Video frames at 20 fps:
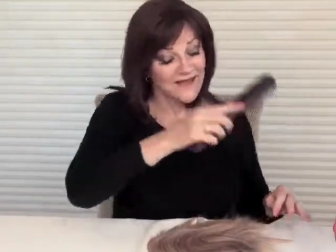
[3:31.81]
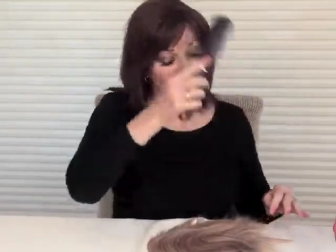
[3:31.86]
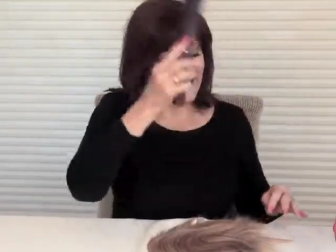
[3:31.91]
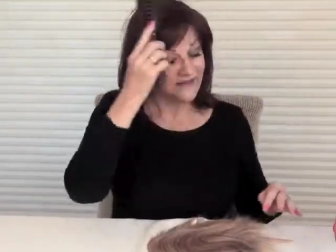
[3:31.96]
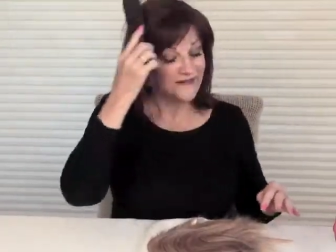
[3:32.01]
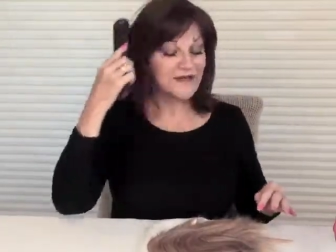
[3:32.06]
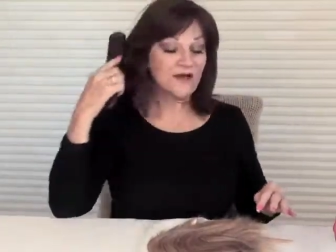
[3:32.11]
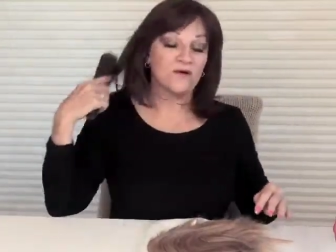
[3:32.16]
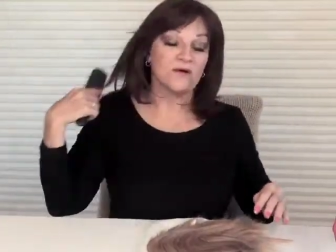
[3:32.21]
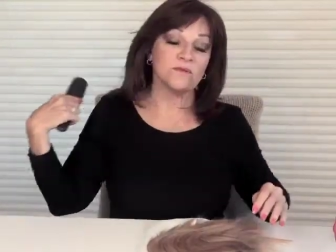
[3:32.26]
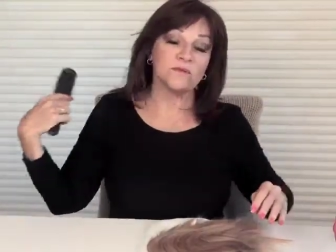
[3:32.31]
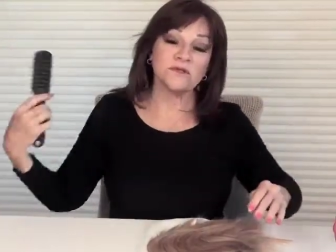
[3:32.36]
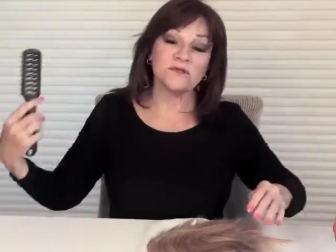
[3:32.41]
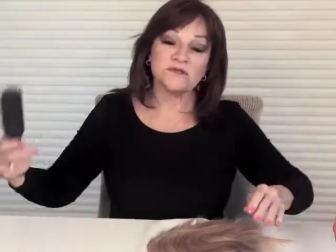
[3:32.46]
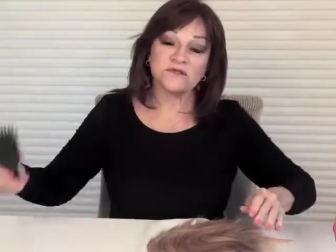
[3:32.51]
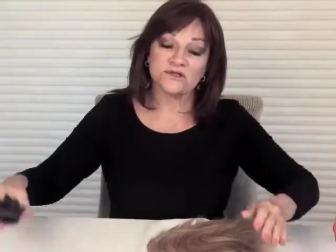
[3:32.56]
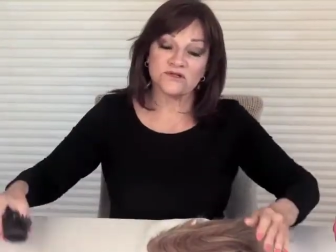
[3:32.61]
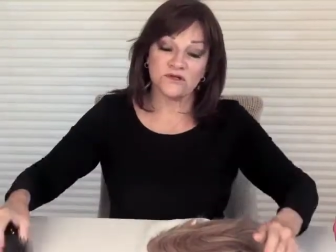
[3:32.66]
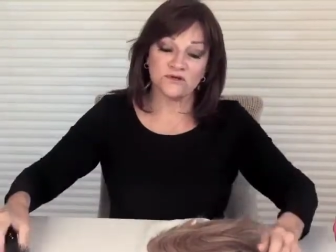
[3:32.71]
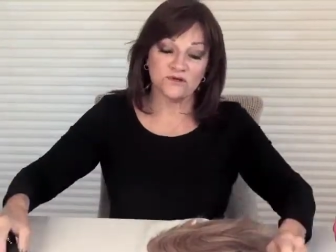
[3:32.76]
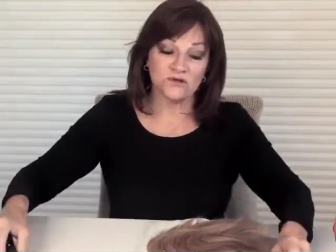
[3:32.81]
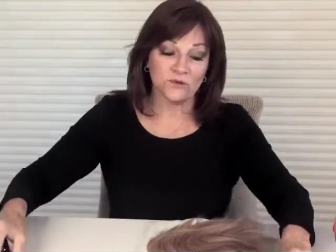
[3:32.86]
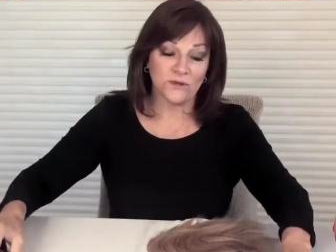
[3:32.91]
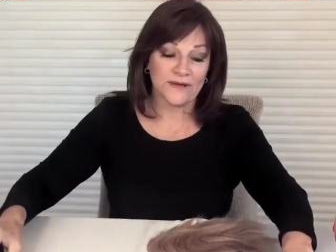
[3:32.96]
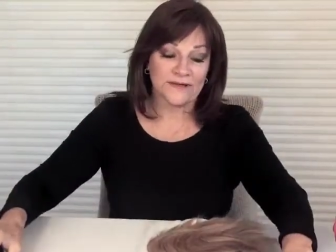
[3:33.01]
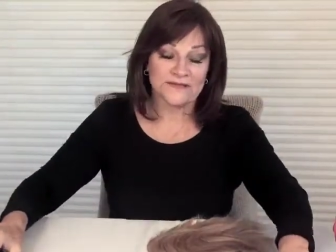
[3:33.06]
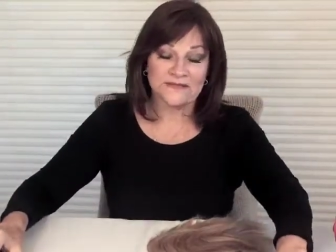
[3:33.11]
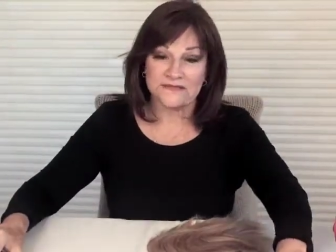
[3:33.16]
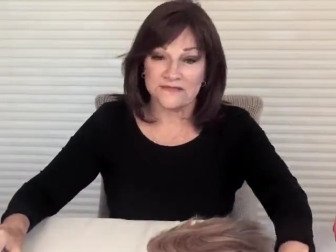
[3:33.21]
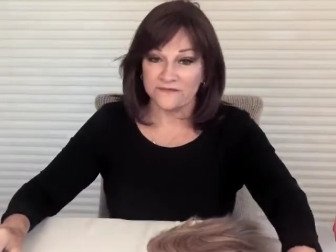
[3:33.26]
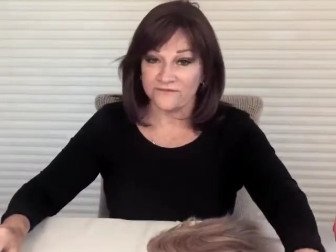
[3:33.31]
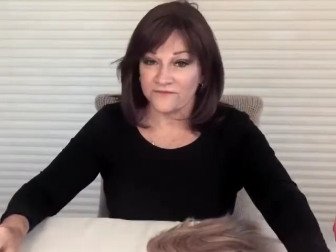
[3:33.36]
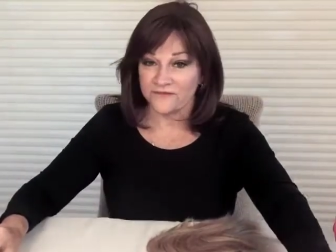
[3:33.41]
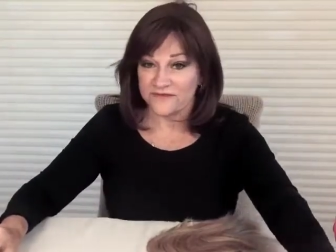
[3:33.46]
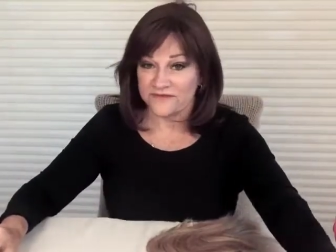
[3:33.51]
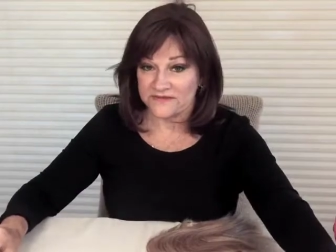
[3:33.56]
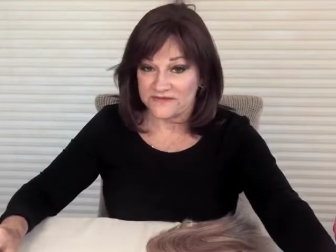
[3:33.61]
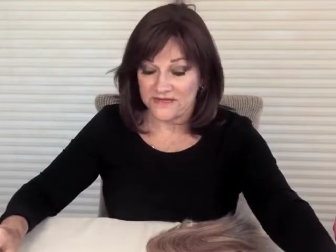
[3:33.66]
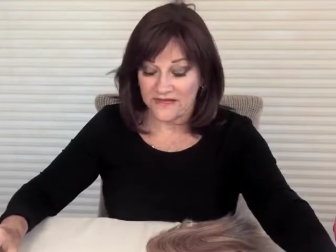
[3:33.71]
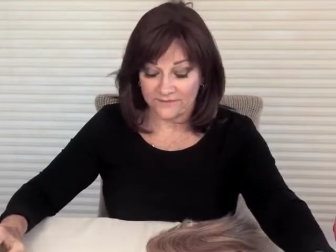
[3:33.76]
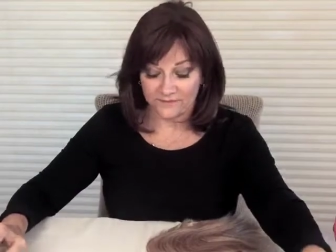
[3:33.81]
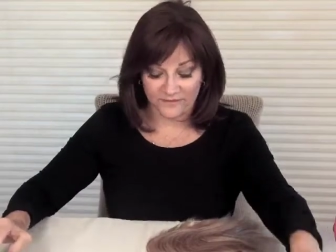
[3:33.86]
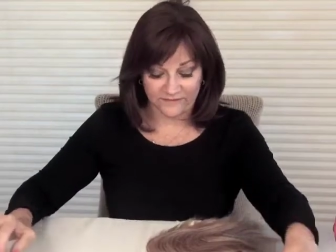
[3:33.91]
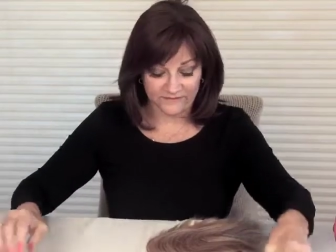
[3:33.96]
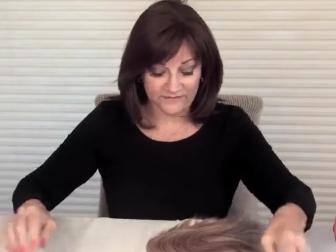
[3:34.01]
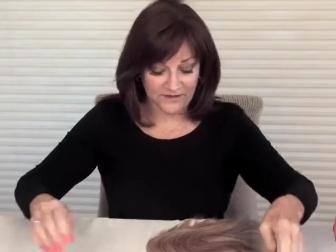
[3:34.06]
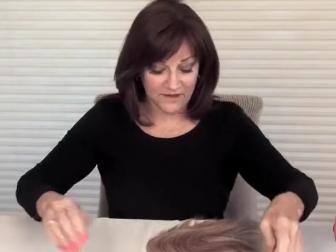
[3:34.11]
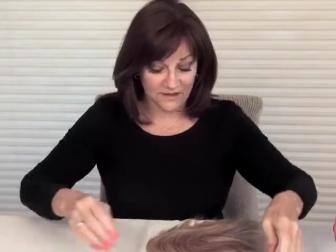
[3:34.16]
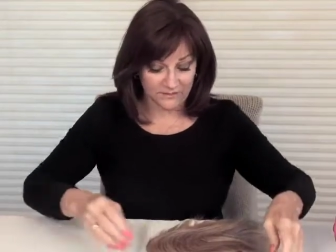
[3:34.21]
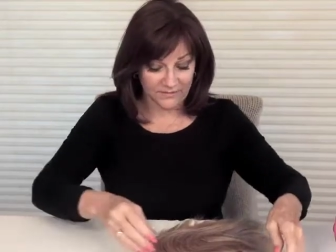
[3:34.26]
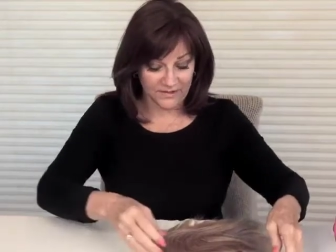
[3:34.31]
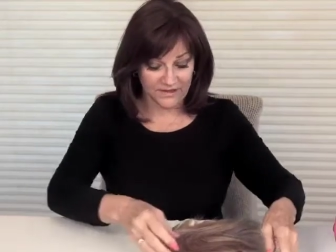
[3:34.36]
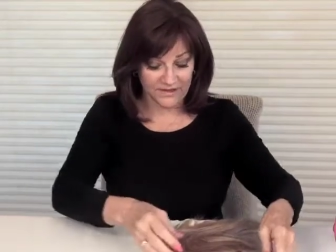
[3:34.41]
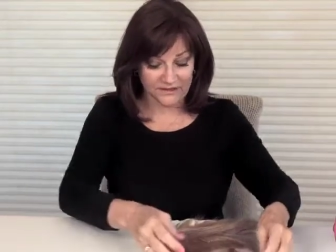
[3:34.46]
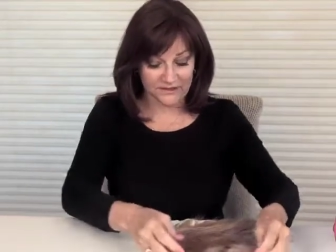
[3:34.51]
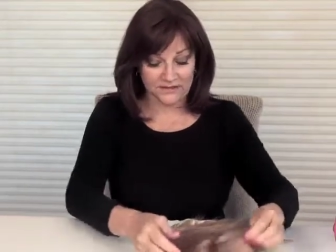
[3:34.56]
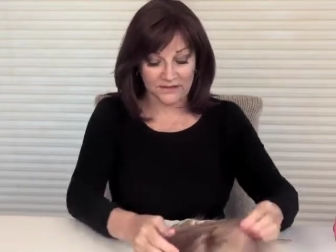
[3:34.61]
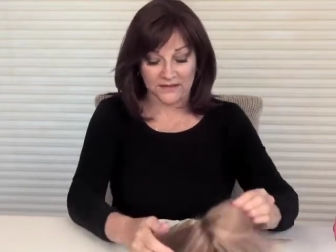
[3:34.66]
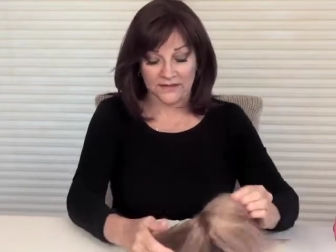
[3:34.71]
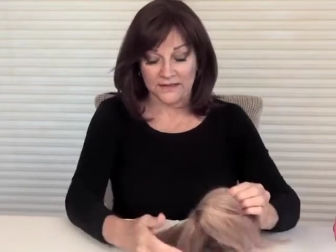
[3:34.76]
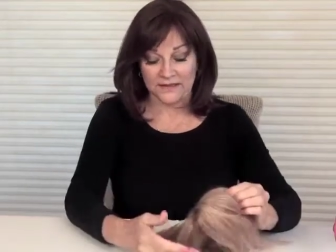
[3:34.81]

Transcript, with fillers: And now I'm going to show you a different type of topette.